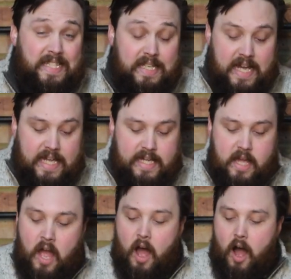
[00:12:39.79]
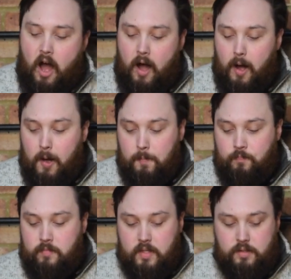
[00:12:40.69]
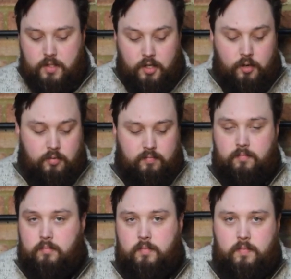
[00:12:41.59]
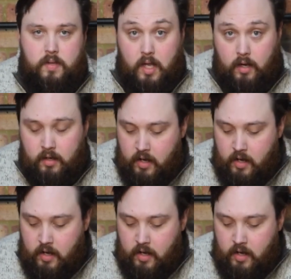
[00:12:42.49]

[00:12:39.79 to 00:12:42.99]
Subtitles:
day. So yeah,